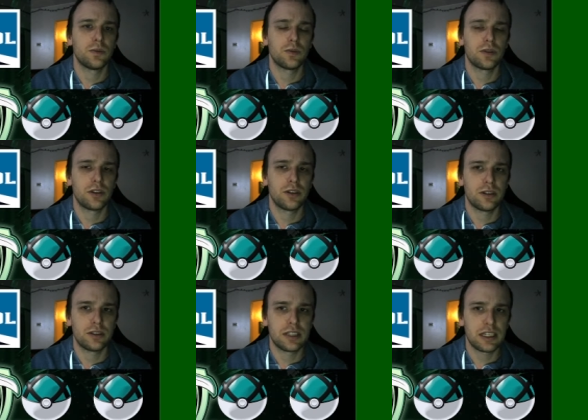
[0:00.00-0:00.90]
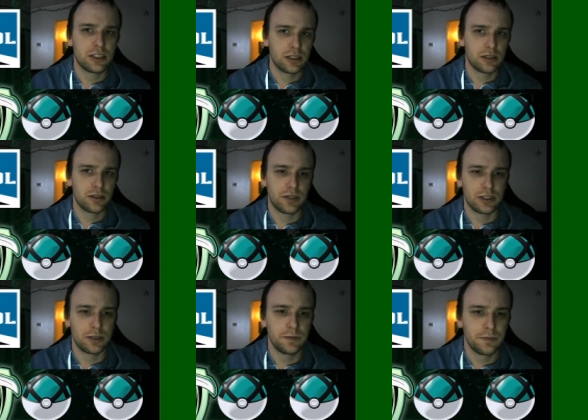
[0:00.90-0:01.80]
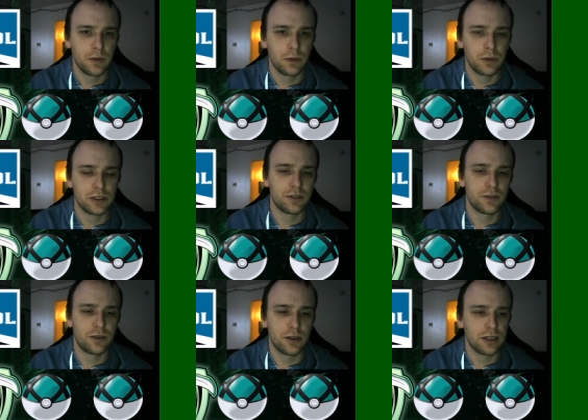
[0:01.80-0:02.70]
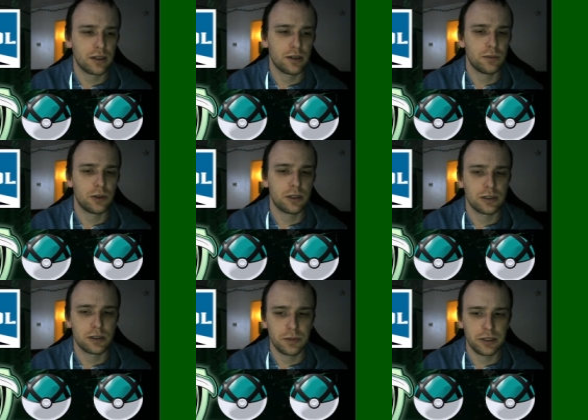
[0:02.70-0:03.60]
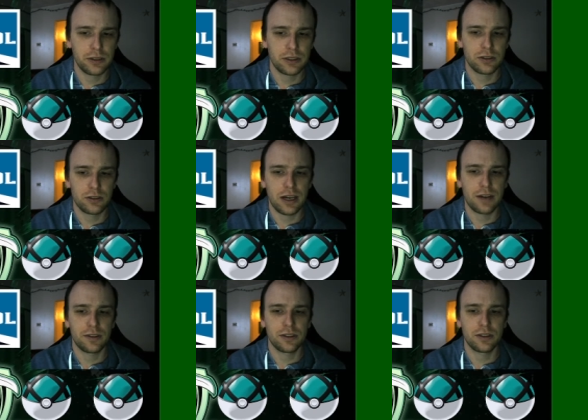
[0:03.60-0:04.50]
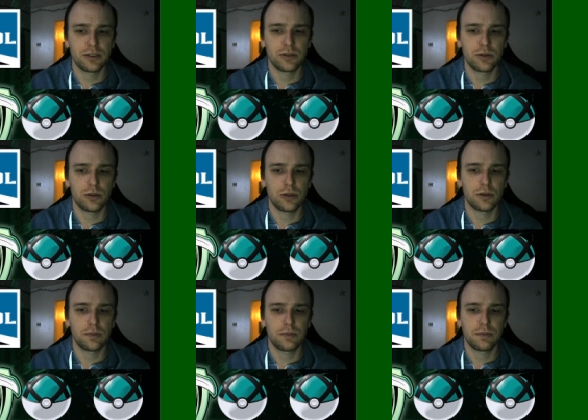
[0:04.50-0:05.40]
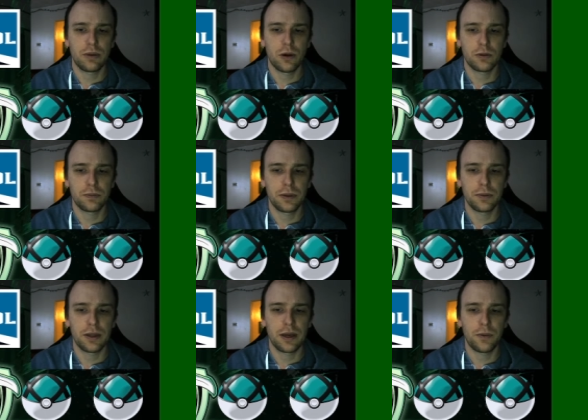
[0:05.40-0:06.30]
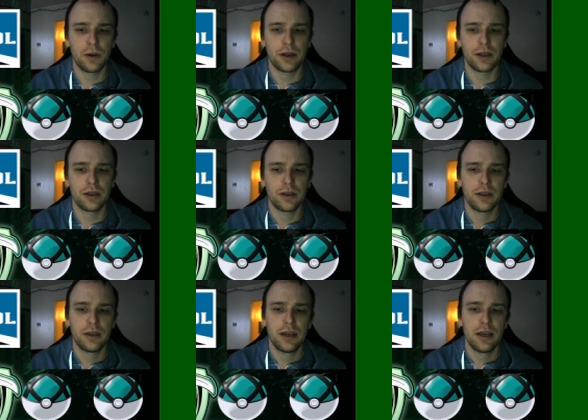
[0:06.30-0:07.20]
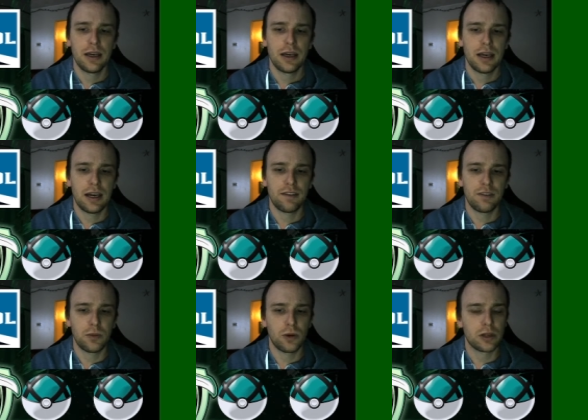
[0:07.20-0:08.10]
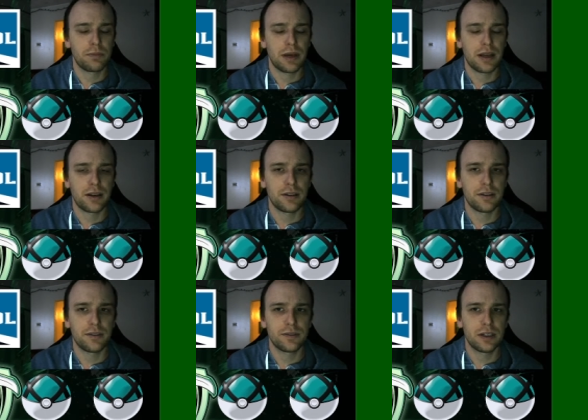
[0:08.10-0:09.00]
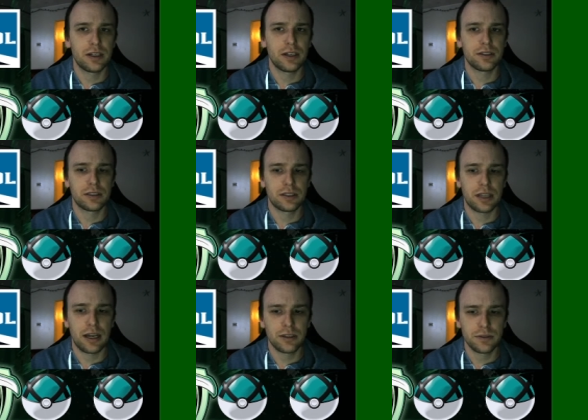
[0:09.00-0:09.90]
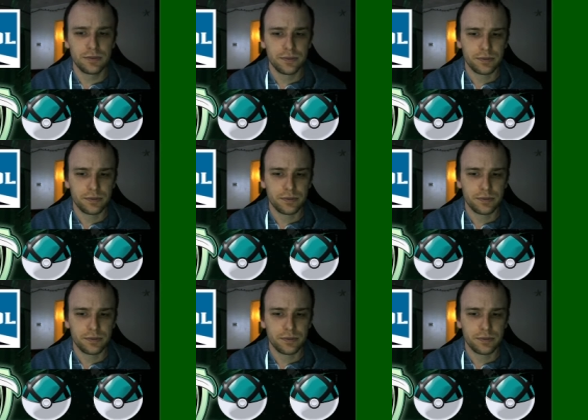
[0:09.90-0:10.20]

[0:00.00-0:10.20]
Zeshian division, which is for like the more experienced drafters or people that want to have a more competitive style.